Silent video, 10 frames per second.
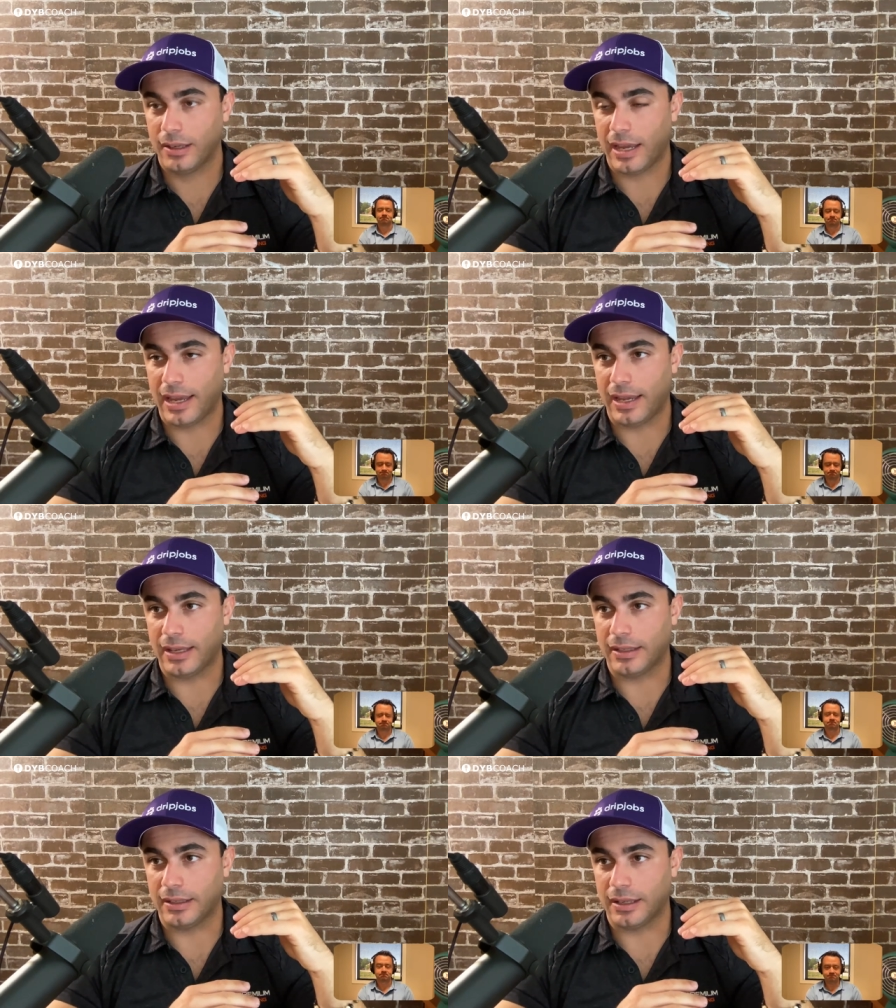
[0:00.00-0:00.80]
Mm-hmm.
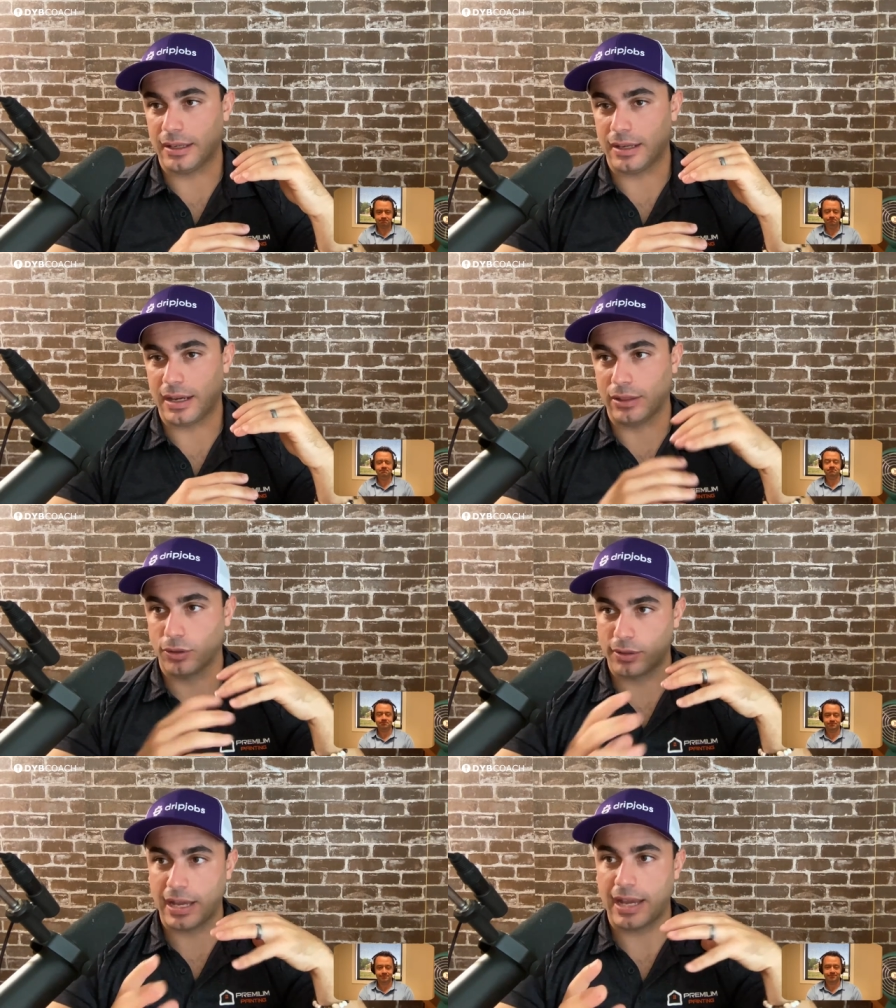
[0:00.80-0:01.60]
And I
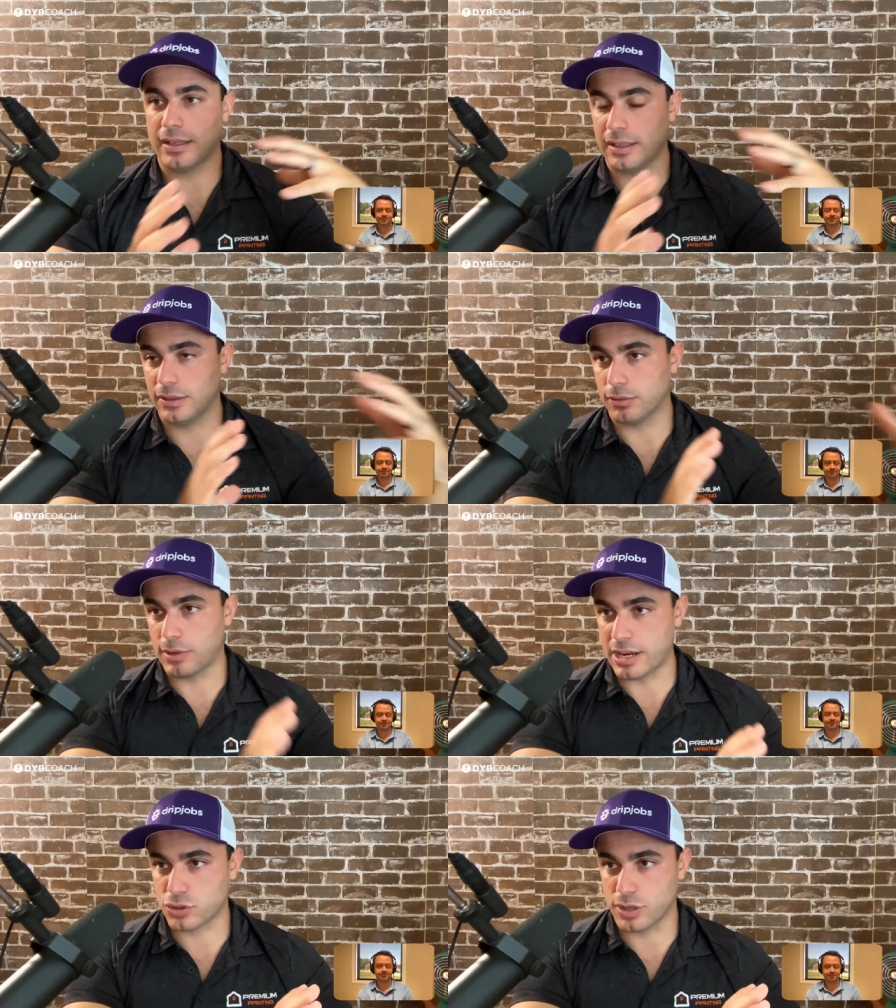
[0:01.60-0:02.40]
learned that in the
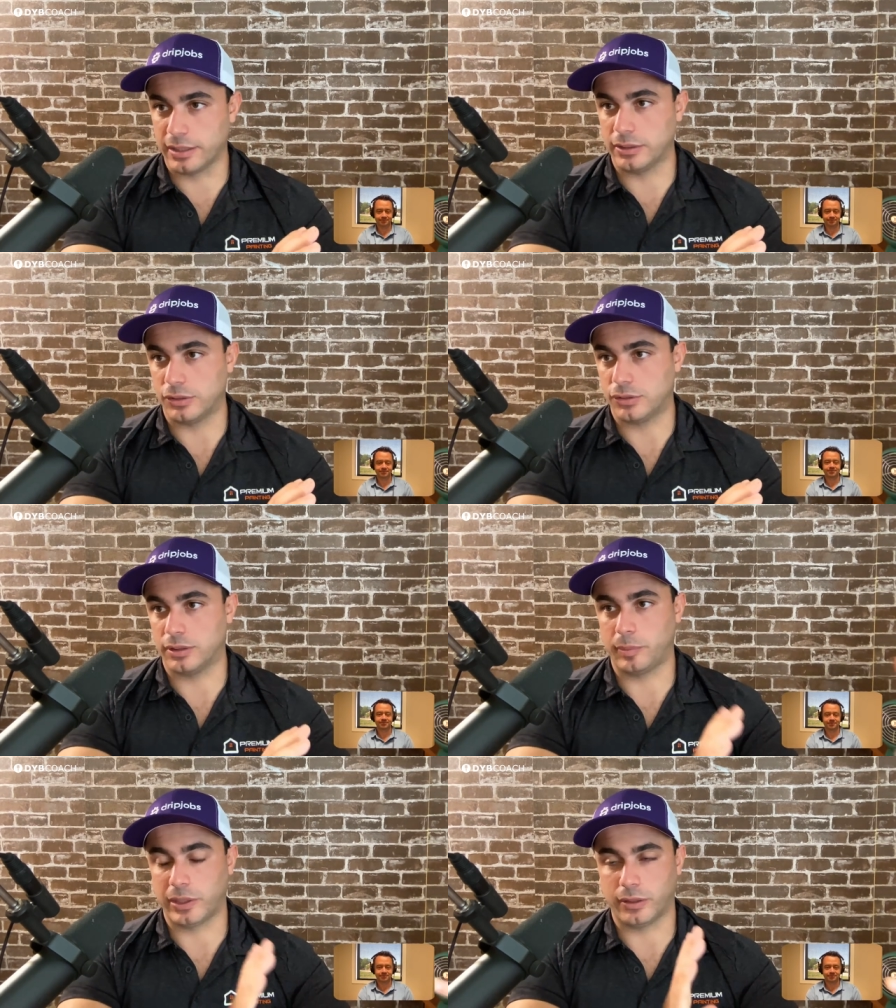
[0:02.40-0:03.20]
restaurant
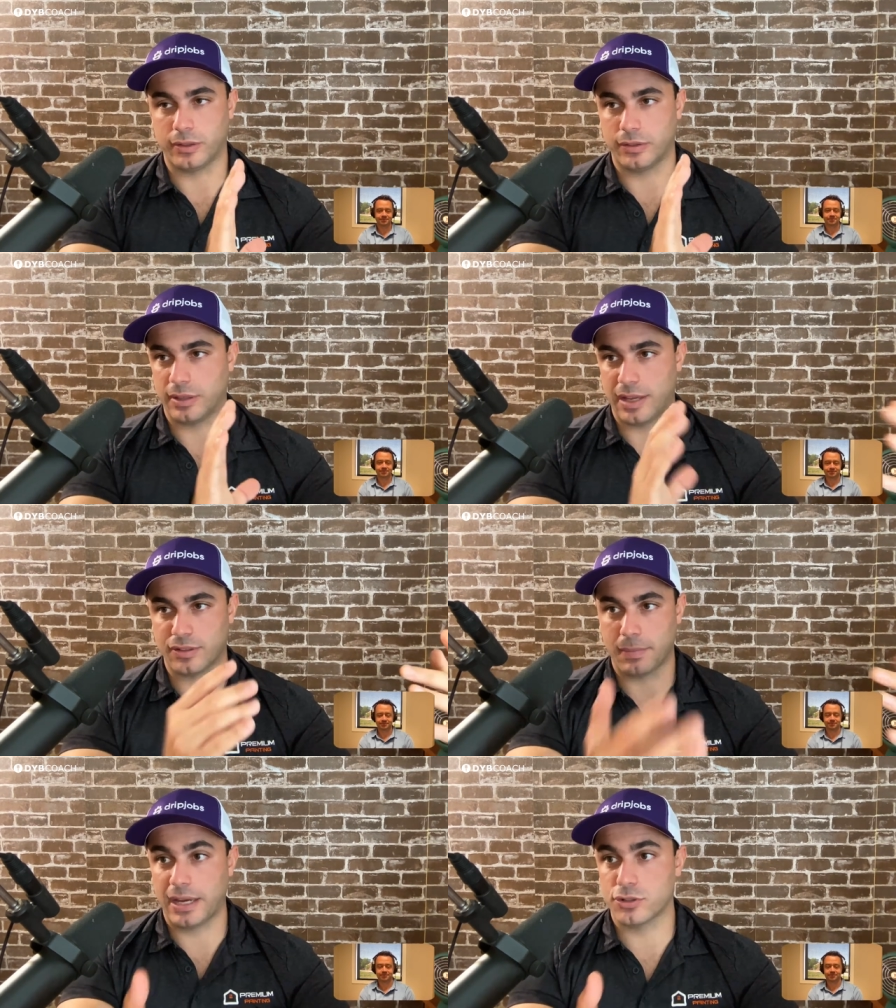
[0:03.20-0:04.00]
industry because as
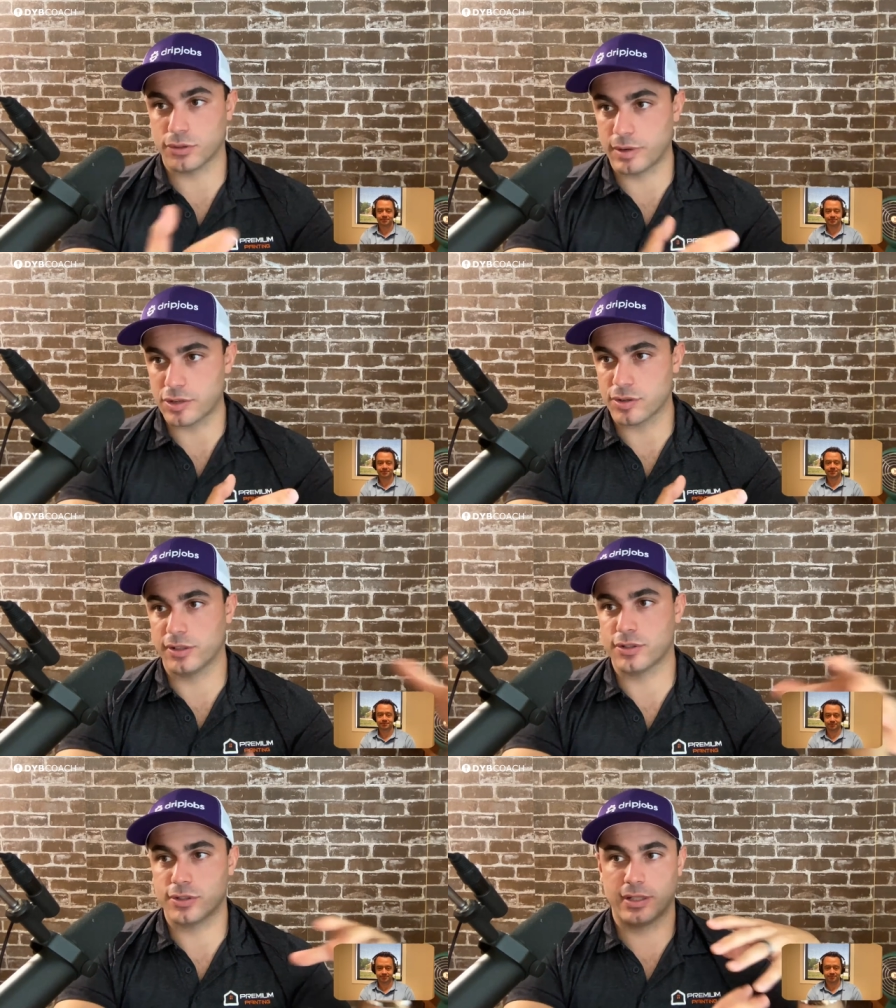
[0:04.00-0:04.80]
a manager in the restaurant
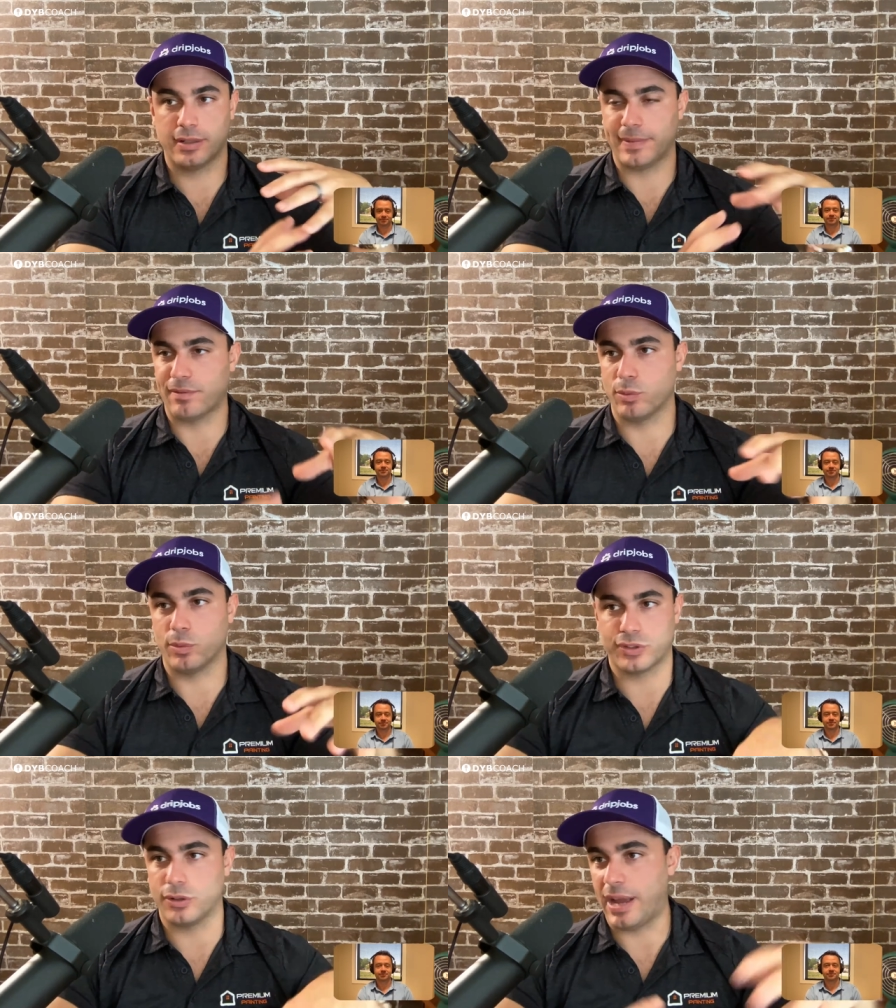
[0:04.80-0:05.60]
industry, everyone
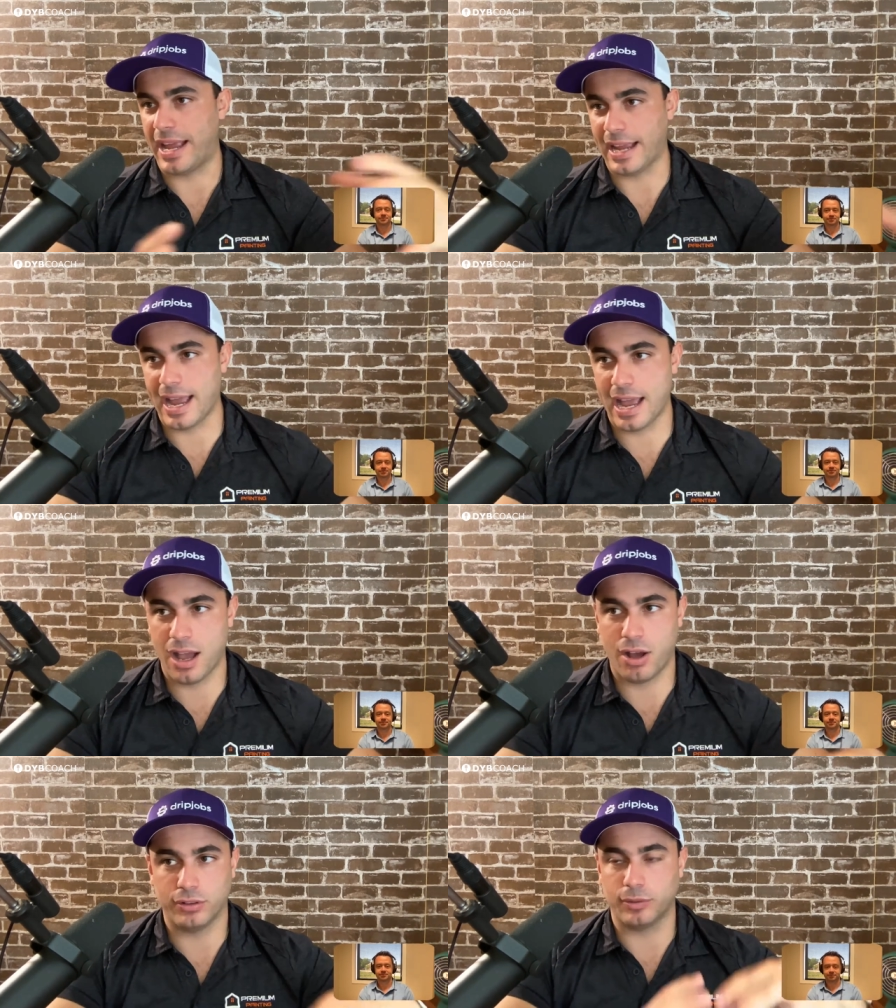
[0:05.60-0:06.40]
wants to go hang
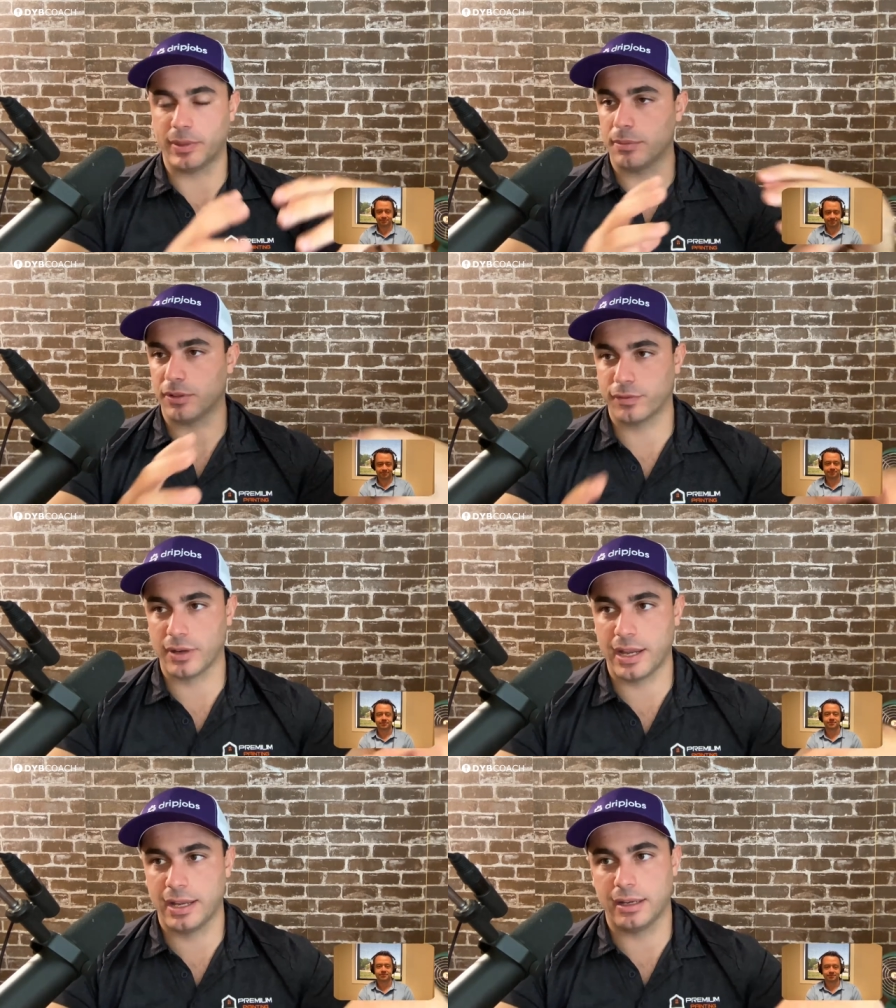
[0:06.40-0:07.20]
out and you become this
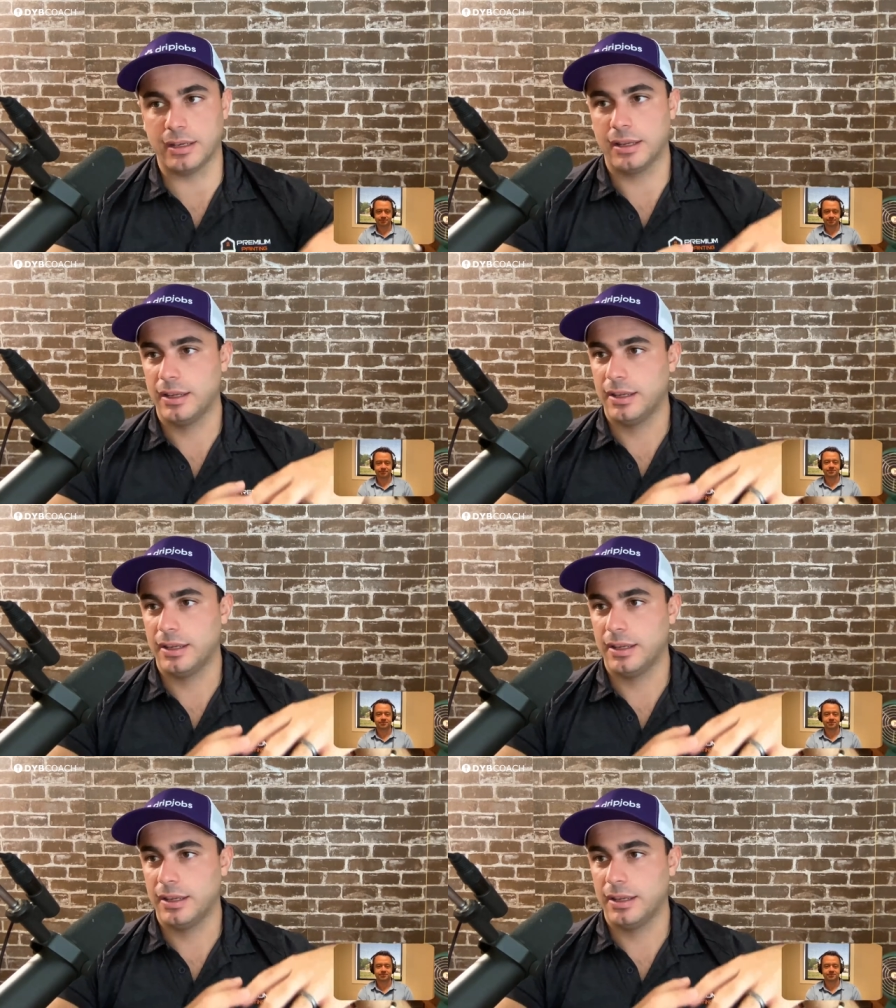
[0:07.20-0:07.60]
friend and